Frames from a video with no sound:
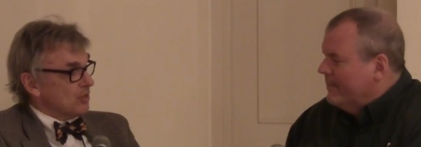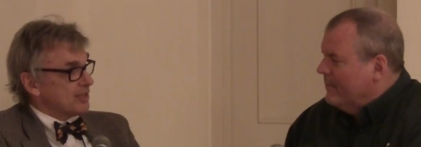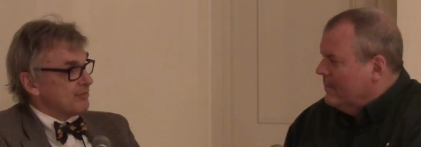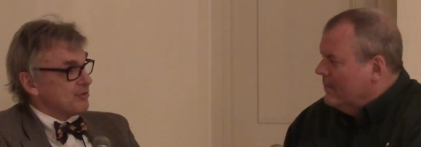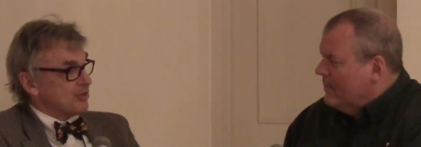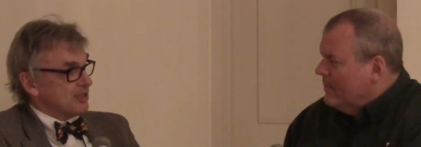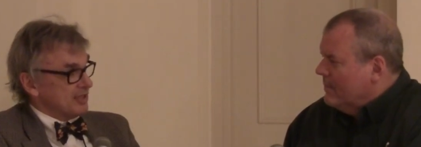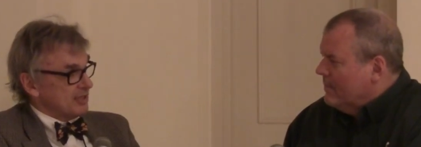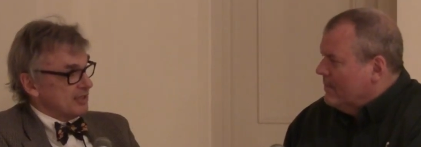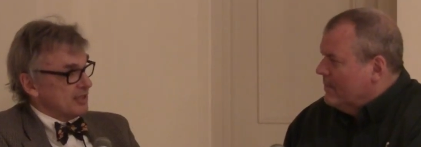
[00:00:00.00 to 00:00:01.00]
Speaker 1: Whatever it
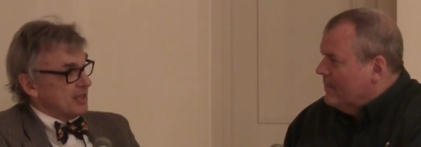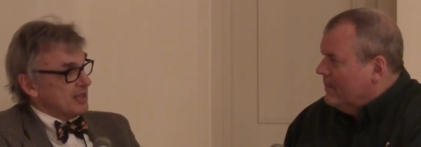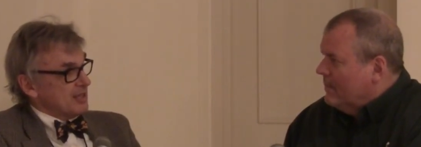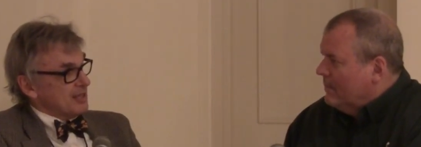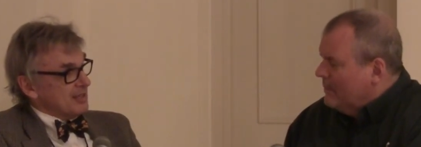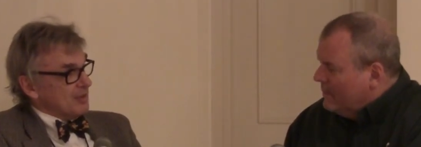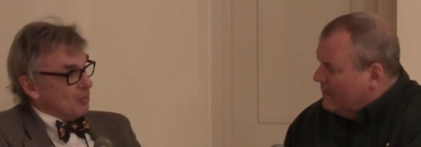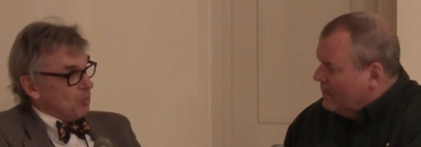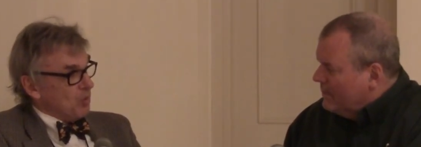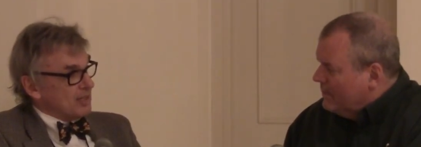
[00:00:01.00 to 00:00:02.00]
is,
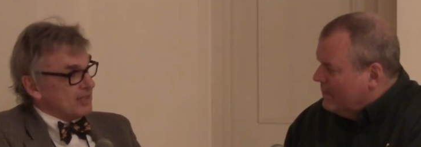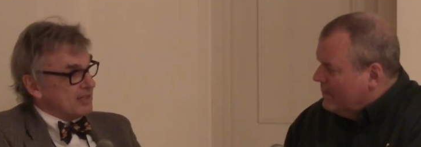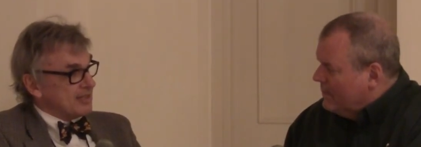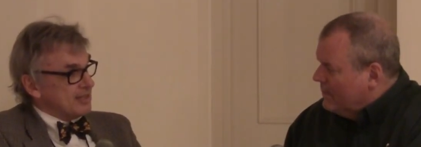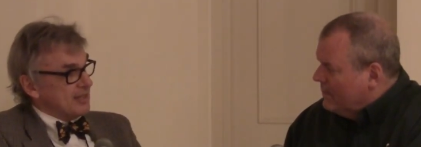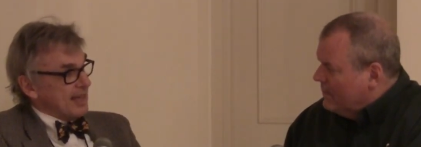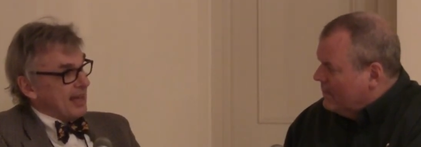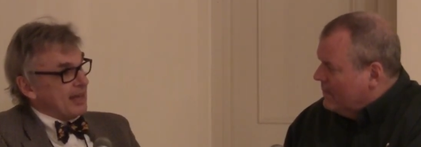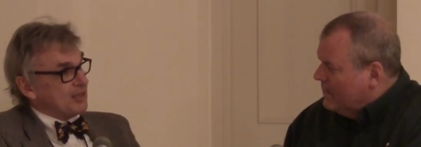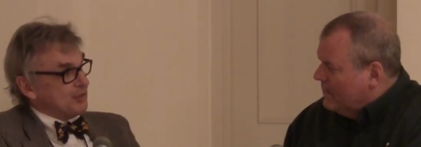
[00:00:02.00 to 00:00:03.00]
what is the
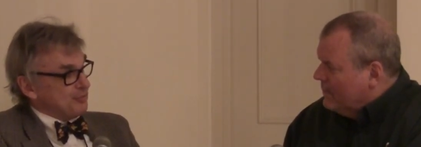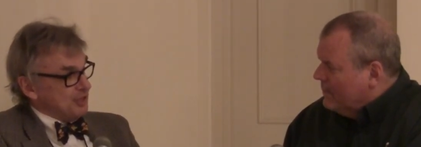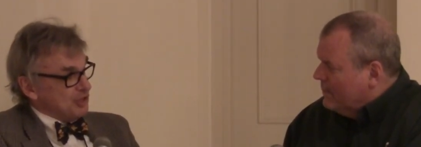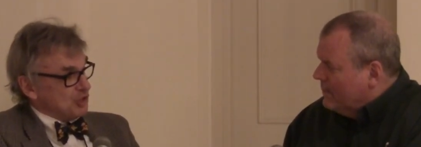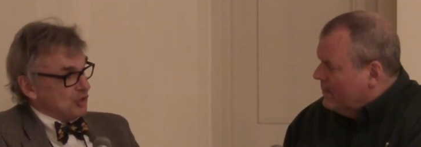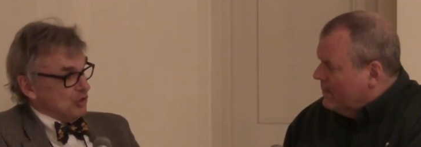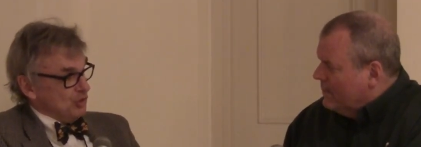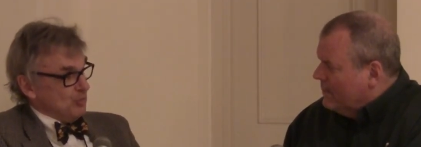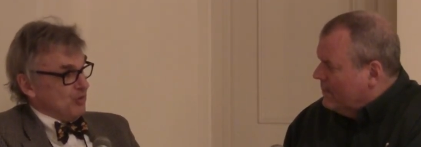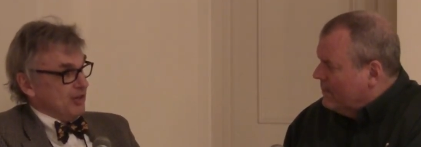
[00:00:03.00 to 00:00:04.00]
added feature
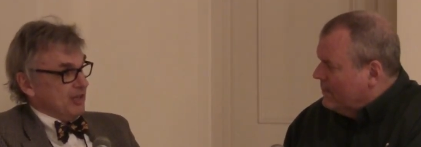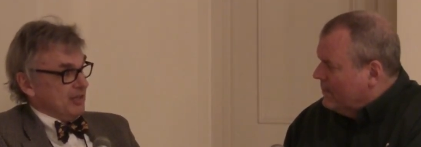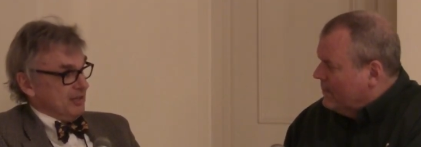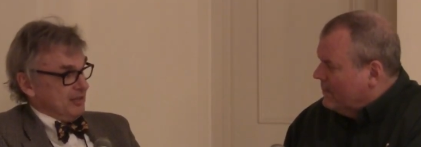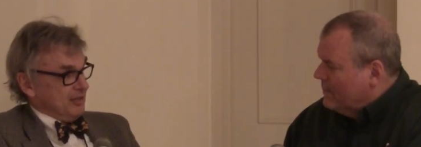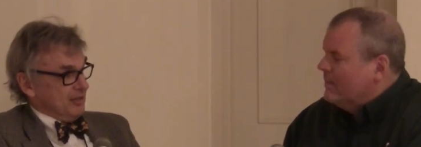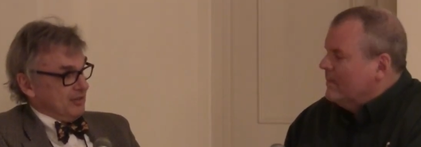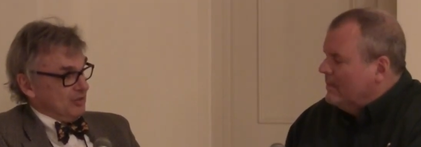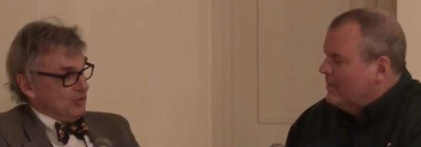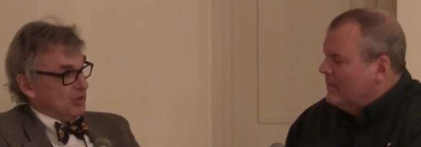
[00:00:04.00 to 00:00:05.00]
you bring mm
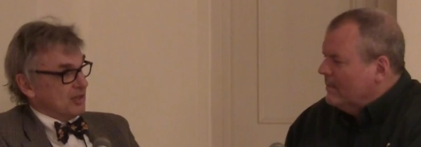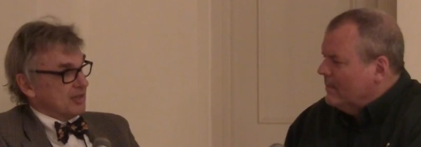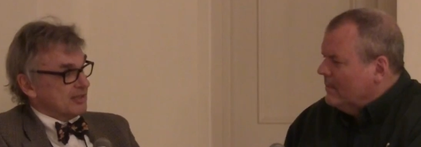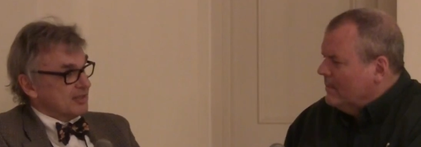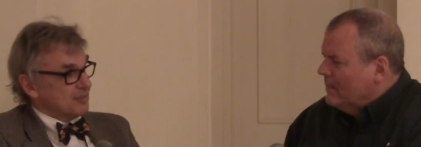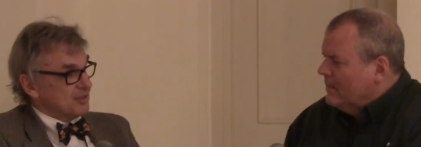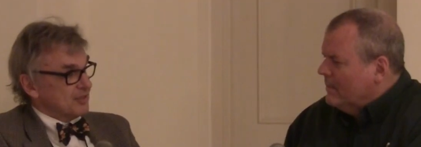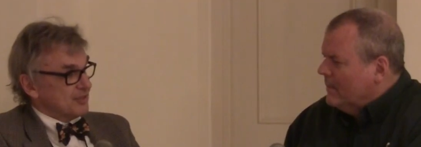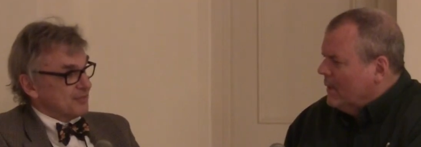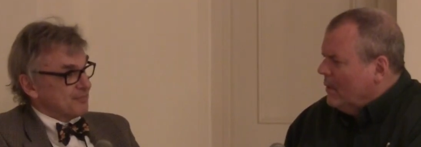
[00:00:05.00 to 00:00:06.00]
to your
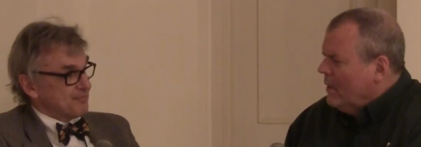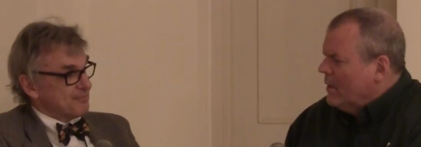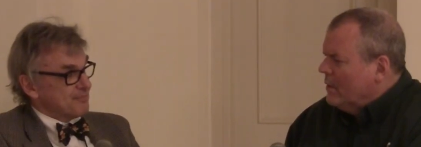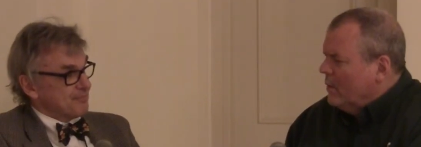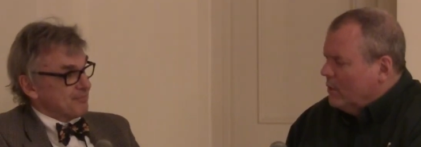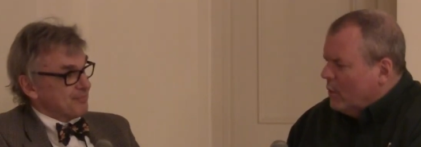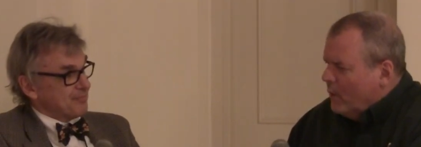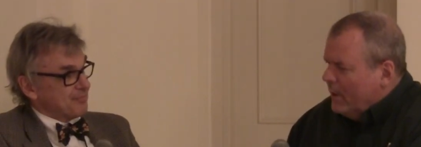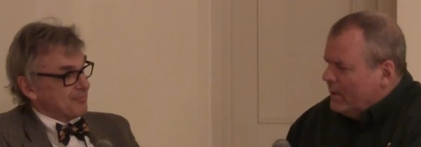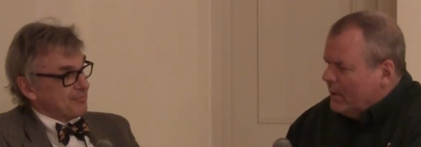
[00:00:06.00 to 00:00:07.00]
customers.
Speaker 2: Okay, so, so
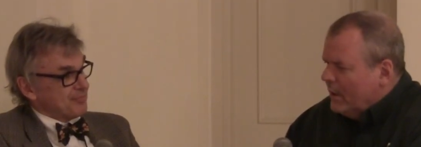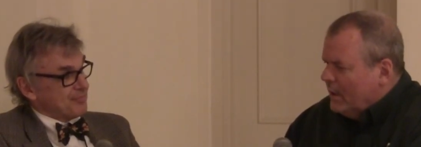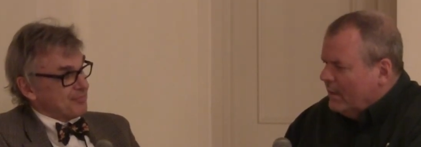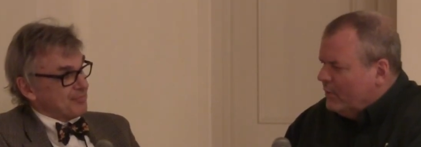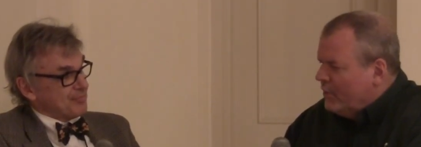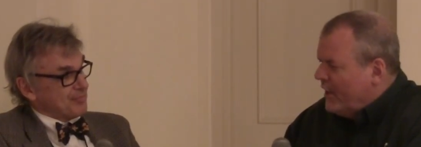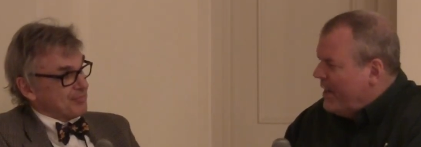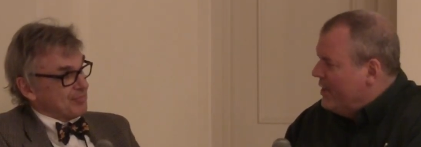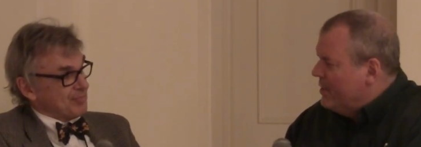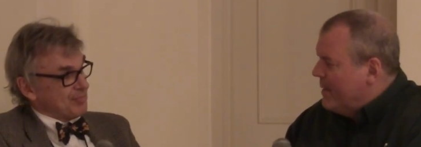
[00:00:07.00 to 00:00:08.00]
where does uh,
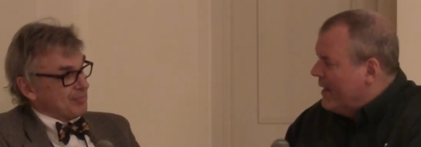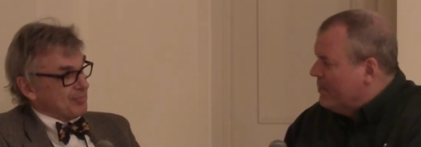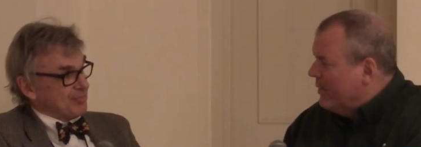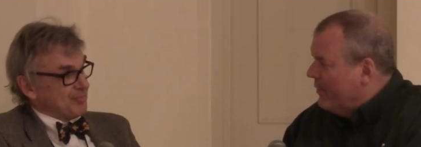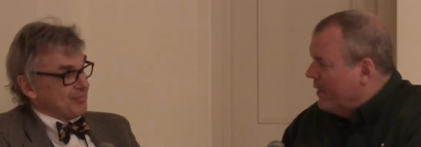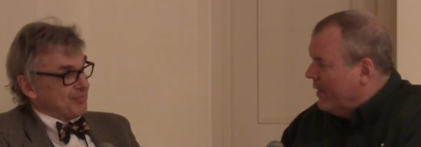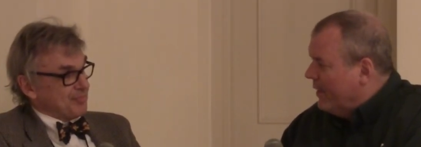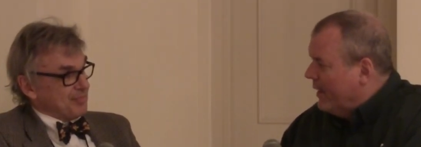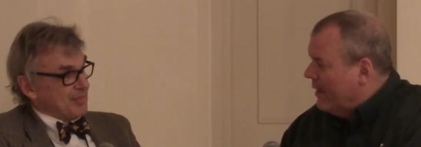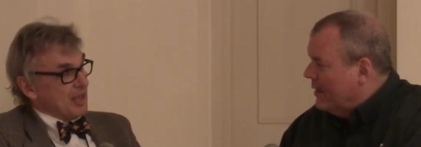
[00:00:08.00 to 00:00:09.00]
change management fit into
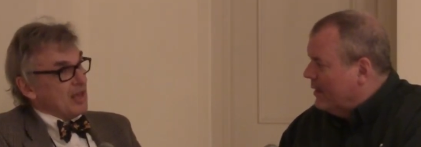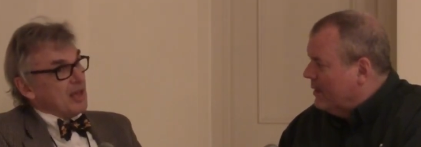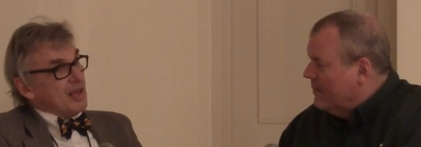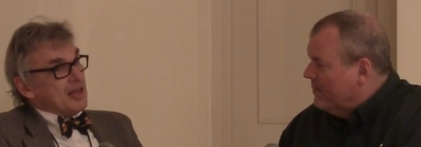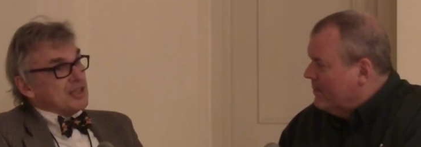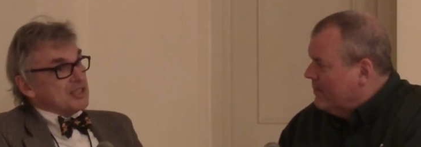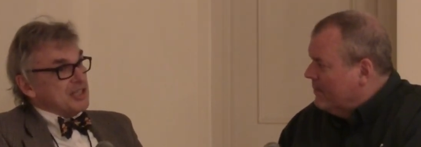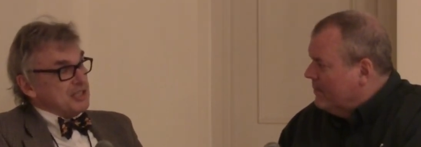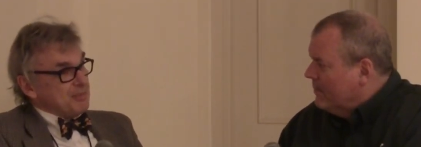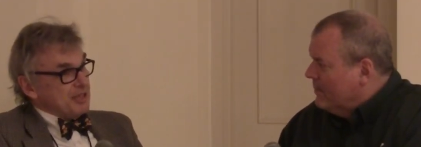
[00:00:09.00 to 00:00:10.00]
that?
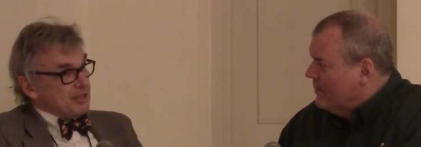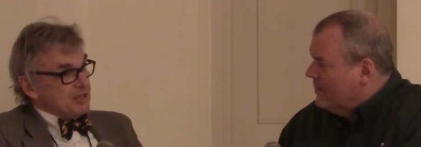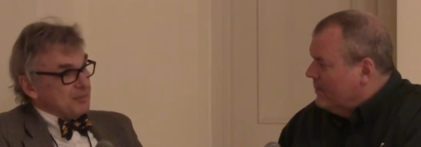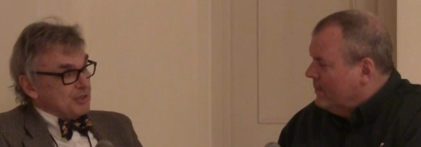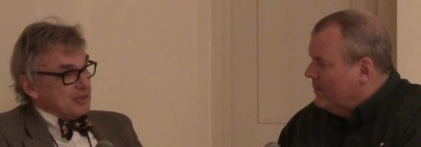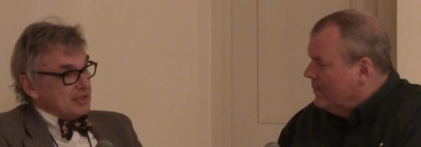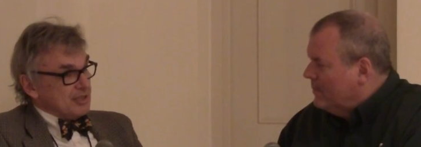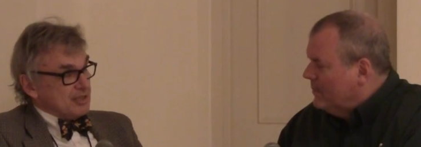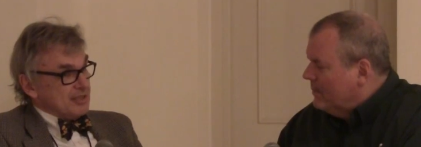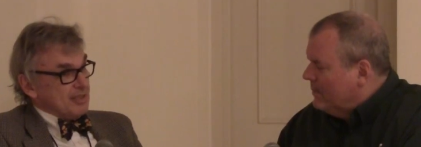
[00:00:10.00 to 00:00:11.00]
Speaker 1: Change management
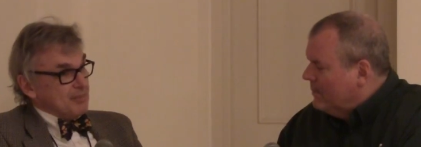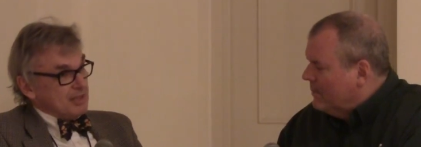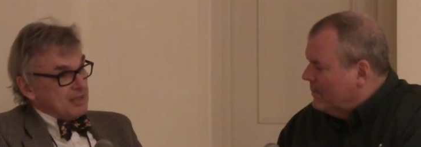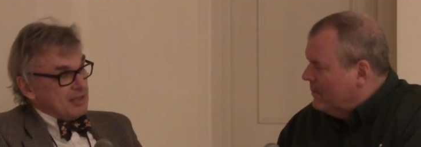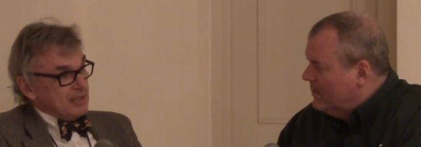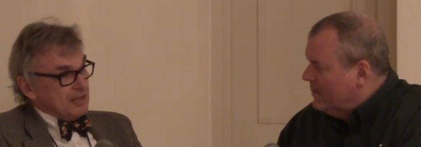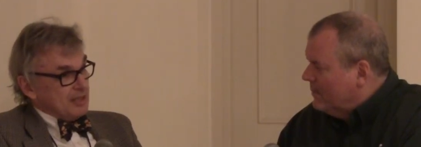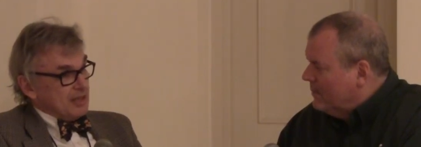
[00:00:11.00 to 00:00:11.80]
is typically